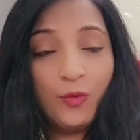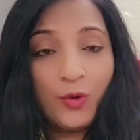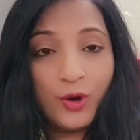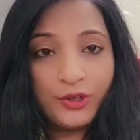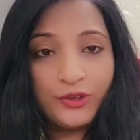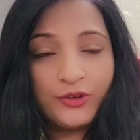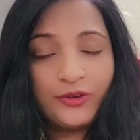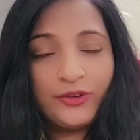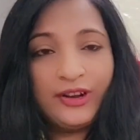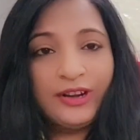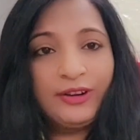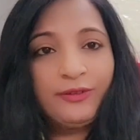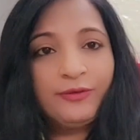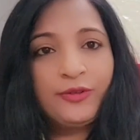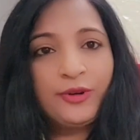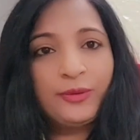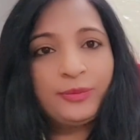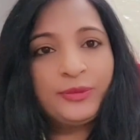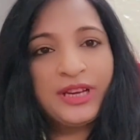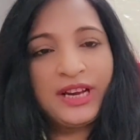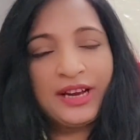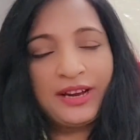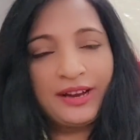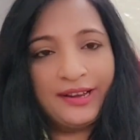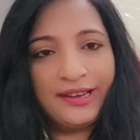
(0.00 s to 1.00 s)
Watering
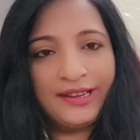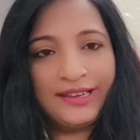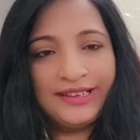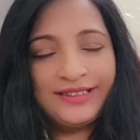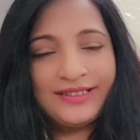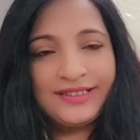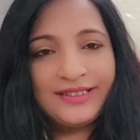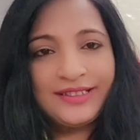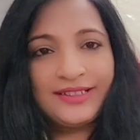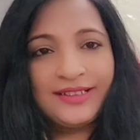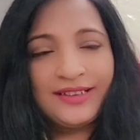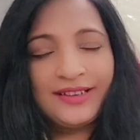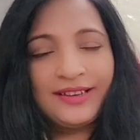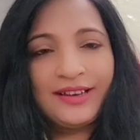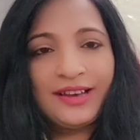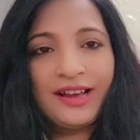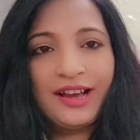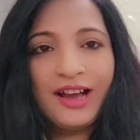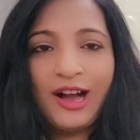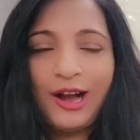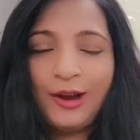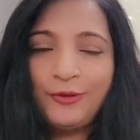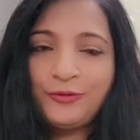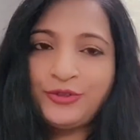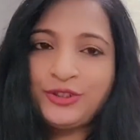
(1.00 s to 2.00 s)
from the eyes
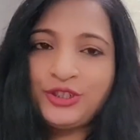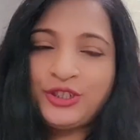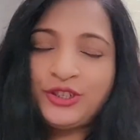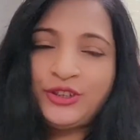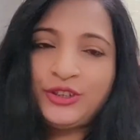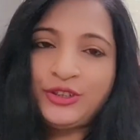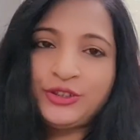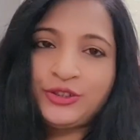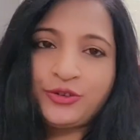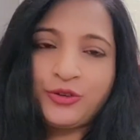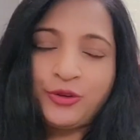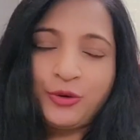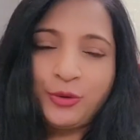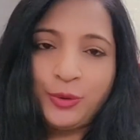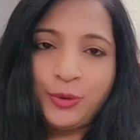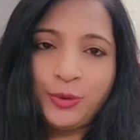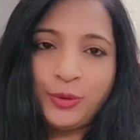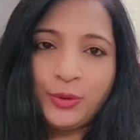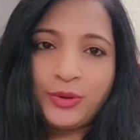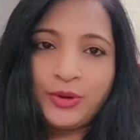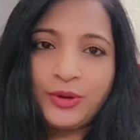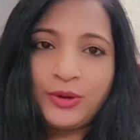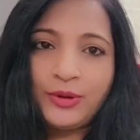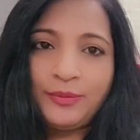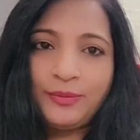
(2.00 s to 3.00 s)
after a
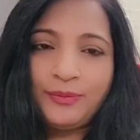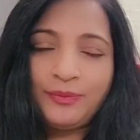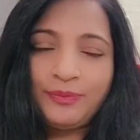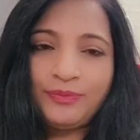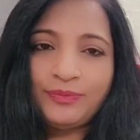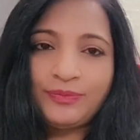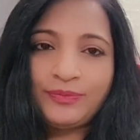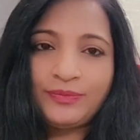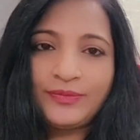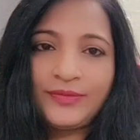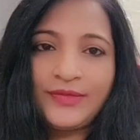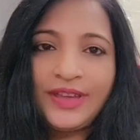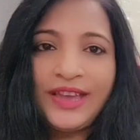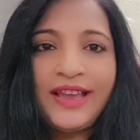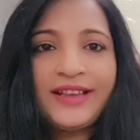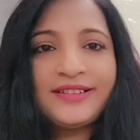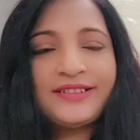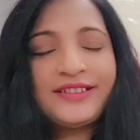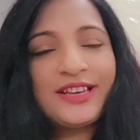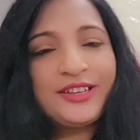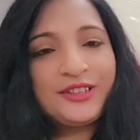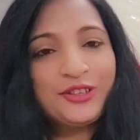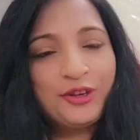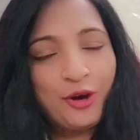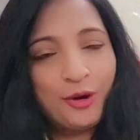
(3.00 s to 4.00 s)
stroke.
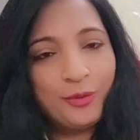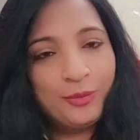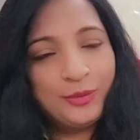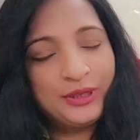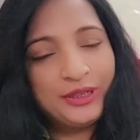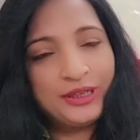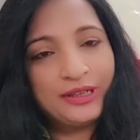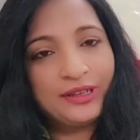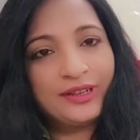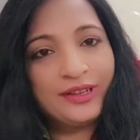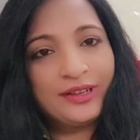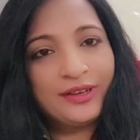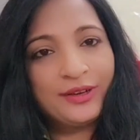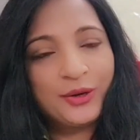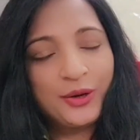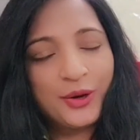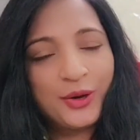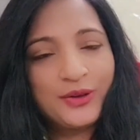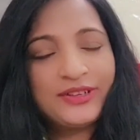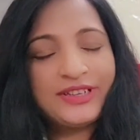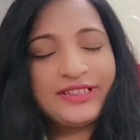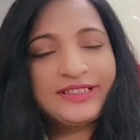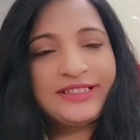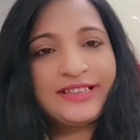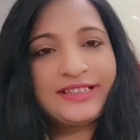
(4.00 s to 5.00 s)
Is it normal
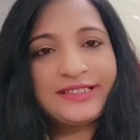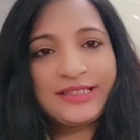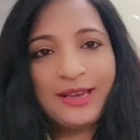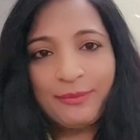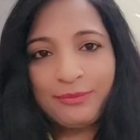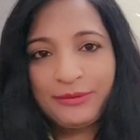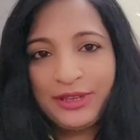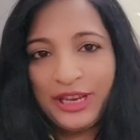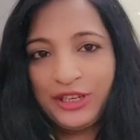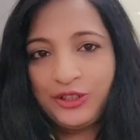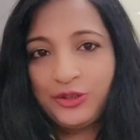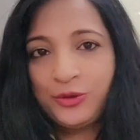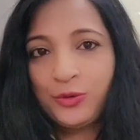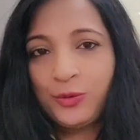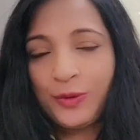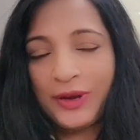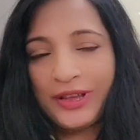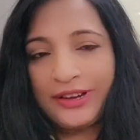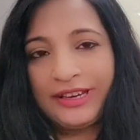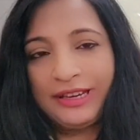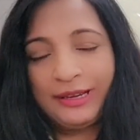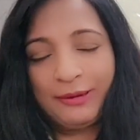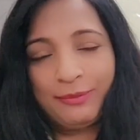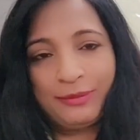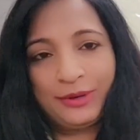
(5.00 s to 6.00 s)
or is it something to
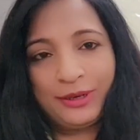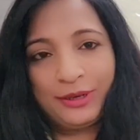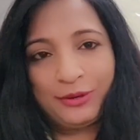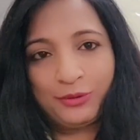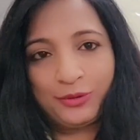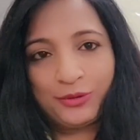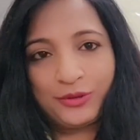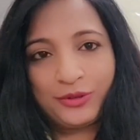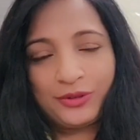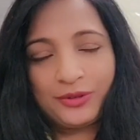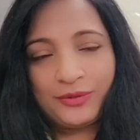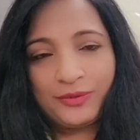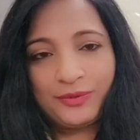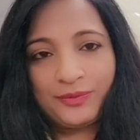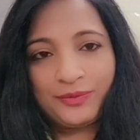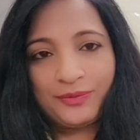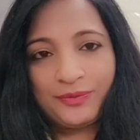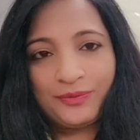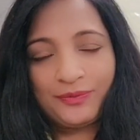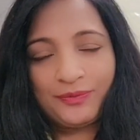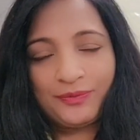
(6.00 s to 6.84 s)
worry about?